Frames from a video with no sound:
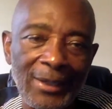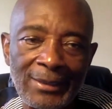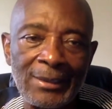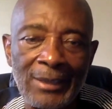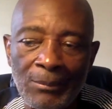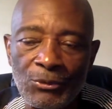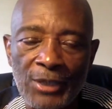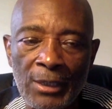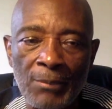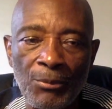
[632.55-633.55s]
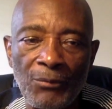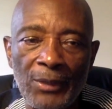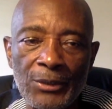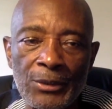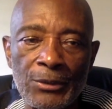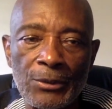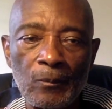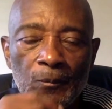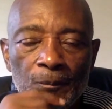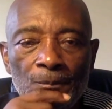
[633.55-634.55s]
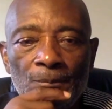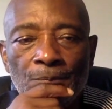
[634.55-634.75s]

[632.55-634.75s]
and attracting them to certain professions.